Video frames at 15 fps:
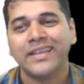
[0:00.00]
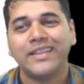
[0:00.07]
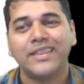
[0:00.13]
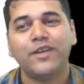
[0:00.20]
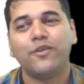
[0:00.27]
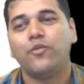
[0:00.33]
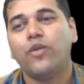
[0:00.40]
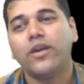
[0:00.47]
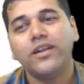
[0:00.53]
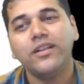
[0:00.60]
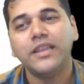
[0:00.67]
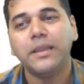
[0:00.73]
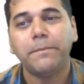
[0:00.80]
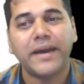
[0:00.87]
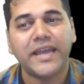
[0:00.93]
Now, what are
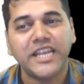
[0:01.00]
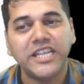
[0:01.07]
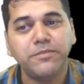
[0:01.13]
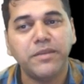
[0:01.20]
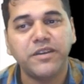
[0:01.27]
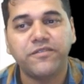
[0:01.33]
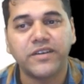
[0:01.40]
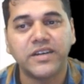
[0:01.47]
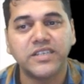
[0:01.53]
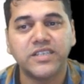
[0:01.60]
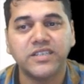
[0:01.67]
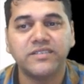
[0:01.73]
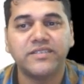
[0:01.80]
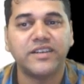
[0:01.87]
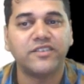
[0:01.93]
the management
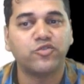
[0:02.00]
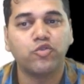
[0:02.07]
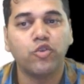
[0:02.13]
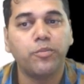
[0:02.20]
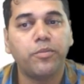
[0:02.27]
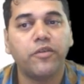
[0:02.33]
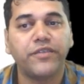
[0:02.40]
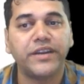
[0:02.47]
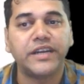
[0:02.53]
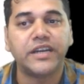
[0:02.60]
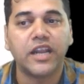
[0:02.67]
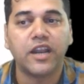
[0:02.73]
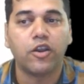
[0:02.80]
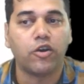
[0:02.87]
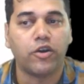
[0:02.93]
functions and scope of
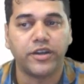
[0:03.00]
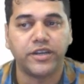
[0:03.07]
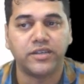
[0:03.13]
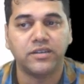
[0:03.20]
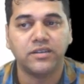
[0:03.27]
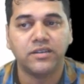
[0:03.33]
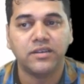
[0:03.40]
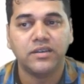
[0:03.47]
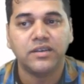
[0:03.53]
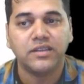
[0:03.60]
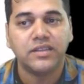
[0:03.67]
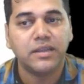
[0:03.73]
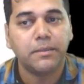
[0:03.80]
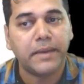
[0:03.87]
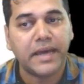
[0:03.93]
internal audit?
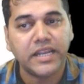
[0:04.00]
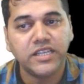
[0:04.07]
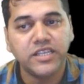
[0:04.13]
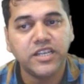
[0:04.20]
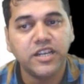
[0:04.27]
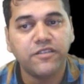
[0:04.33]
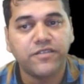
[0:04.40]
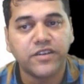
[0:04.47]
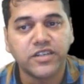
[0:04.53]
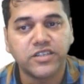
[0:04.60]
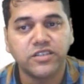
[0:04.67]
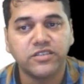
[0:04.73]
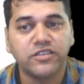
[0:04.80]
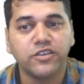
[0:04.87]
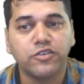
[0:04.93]
The managerial
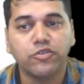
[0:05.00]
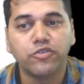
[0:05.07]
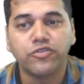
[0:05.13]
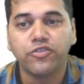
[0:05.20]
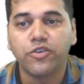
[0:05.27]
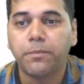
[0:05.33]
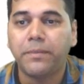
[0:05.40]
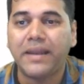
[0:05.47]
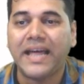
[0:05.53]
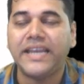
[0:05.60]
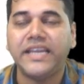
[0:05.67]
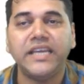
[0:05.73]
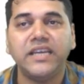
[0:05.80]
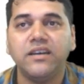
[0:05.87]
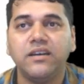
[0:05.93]
functions includes your
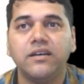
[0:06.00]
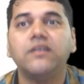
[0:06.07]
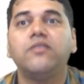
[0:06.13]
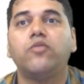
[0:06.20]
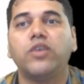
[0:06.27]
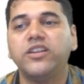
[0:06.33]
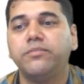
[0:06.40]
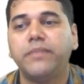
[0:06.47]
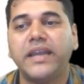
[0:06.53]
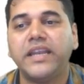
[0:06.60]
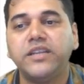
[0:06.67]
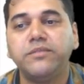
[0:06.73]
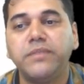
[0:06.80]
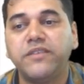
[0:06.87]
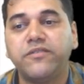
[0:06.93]
planning. What is
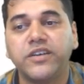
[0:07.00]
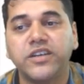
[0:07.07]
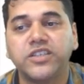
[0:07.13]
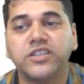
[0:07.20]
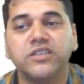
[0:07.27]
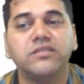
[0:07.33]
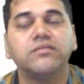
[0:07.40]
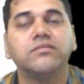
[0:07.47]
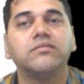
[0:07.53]
management function?